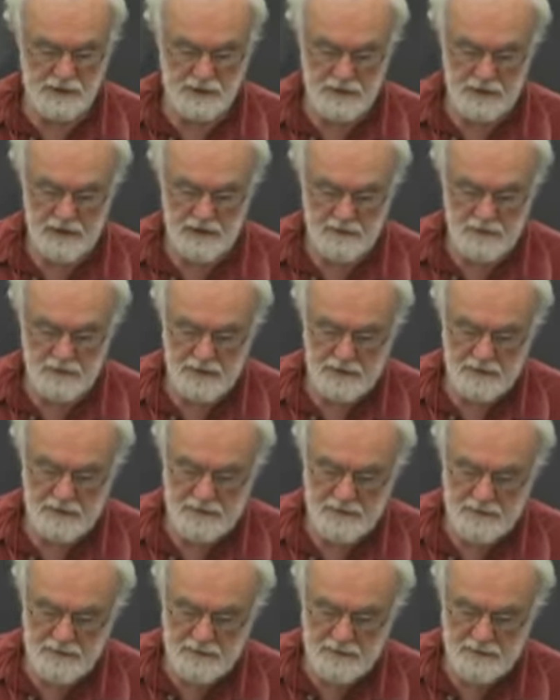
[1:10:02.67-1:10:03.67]
is the,
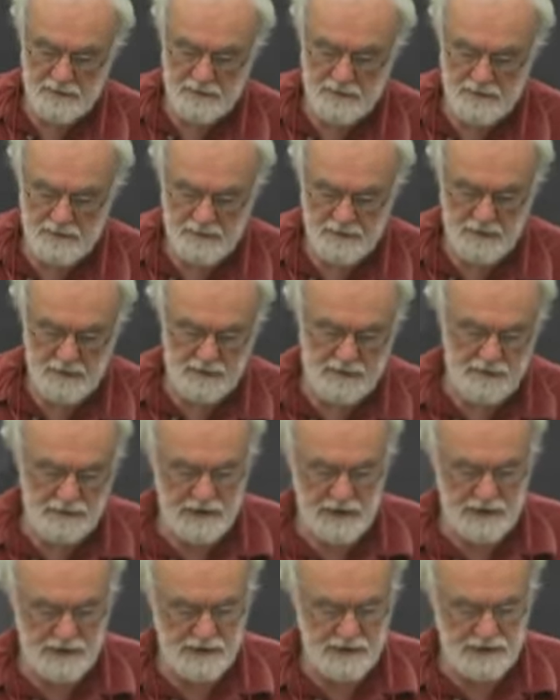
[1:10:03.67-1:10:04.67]
what's the
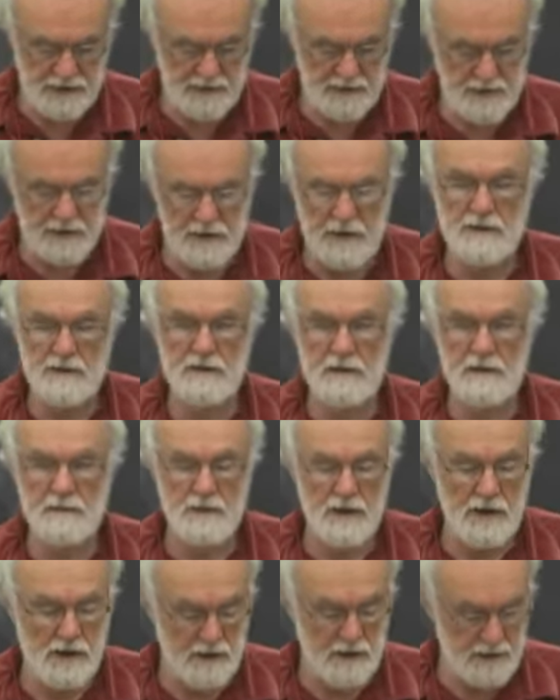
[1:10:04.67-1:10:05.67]
relationship to
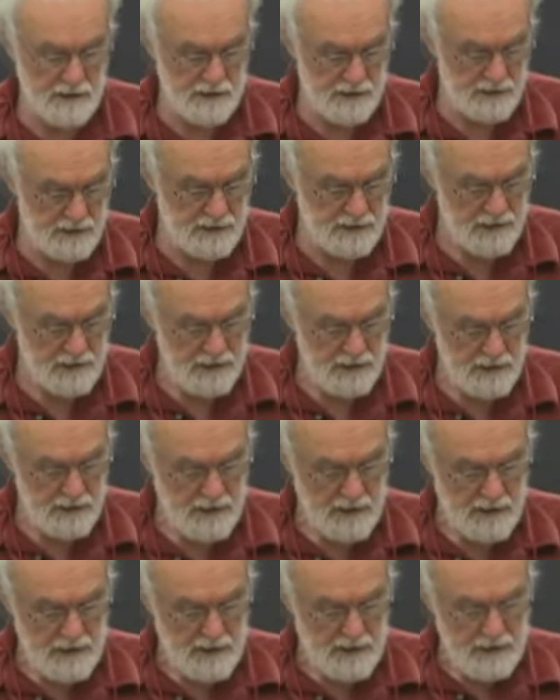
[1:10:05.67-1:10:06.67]
distant markets?
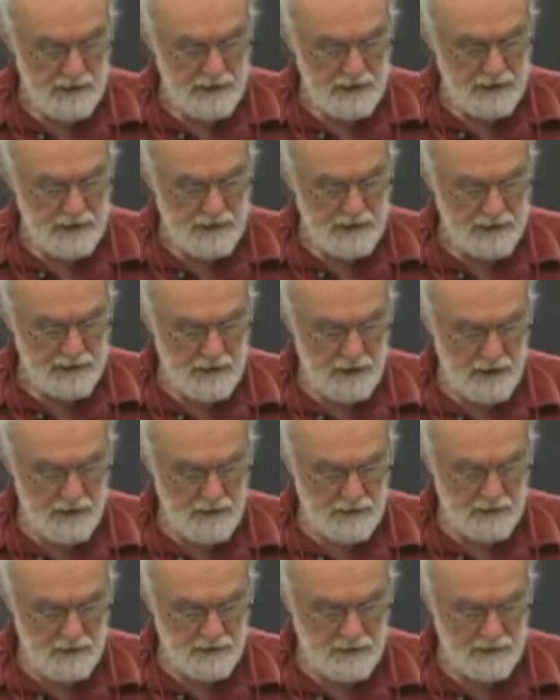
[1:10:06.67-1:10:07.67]

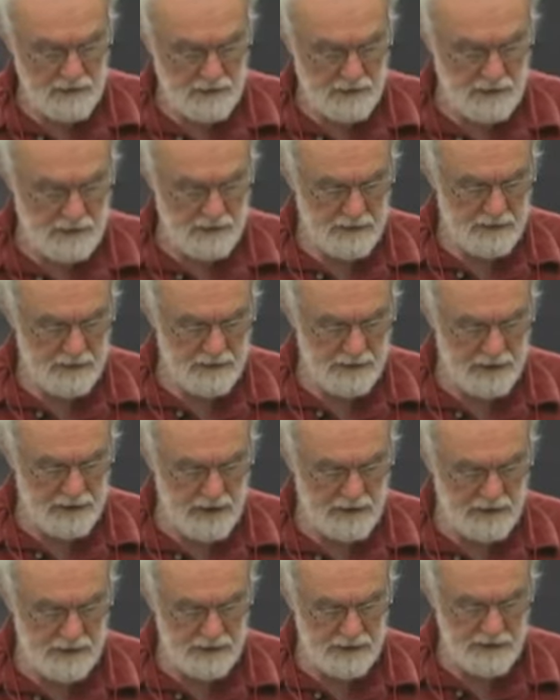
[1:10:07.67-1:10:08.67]
So on
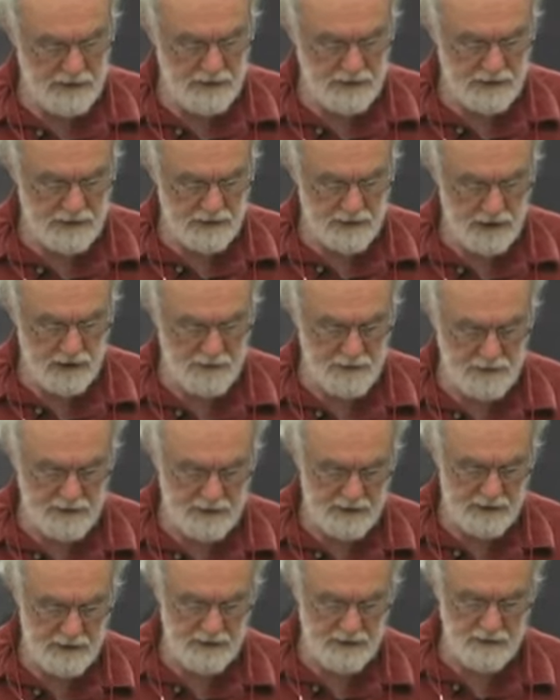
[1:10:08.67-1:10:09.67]
392 at the top,
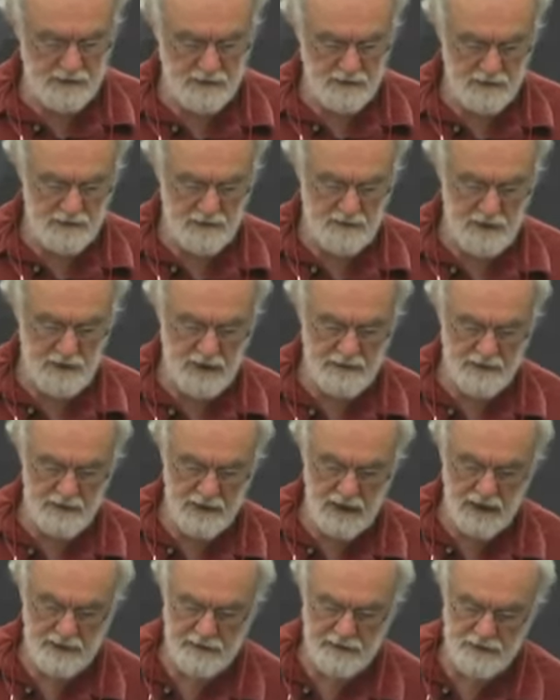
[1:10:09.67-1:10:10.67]
he starts to talk about the
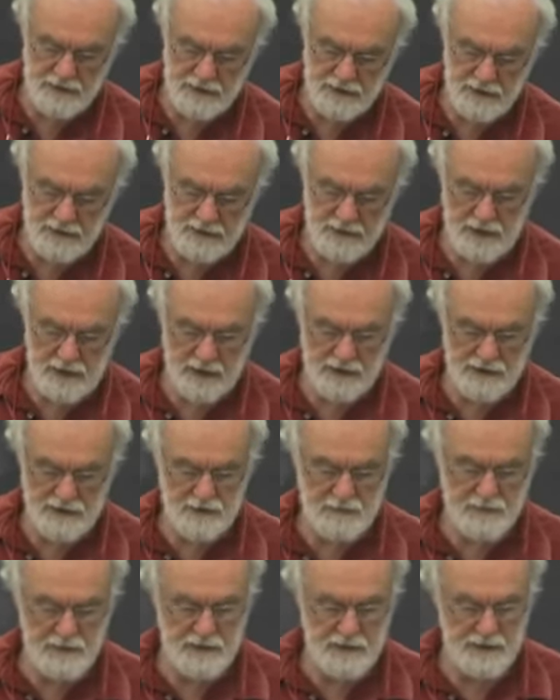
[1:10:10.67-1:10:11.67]
length of the
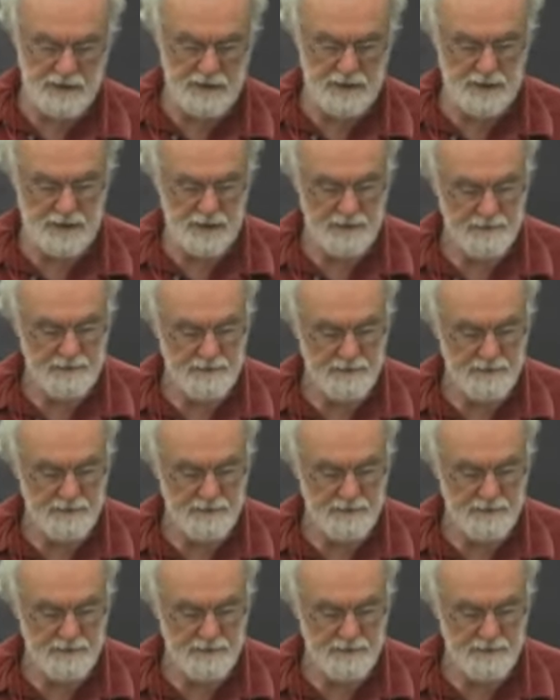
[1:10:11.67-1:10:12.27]
circulation period.